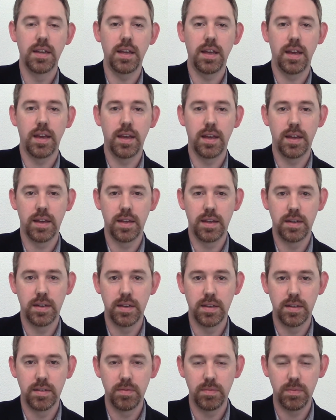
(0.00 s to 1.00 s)

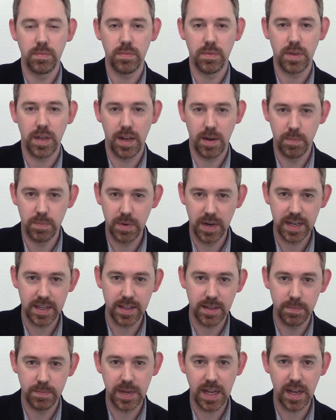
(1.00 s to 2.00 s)
and kind of break
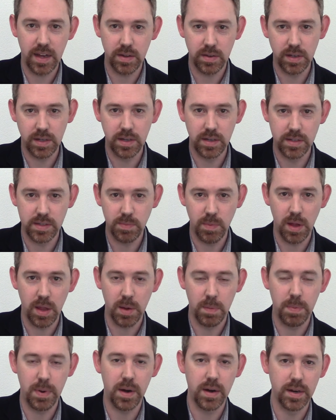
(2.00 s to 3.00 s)
them down into
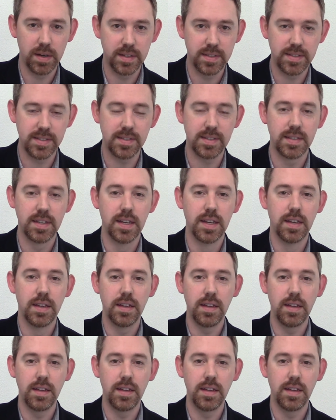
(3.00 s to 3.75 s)
smaller parts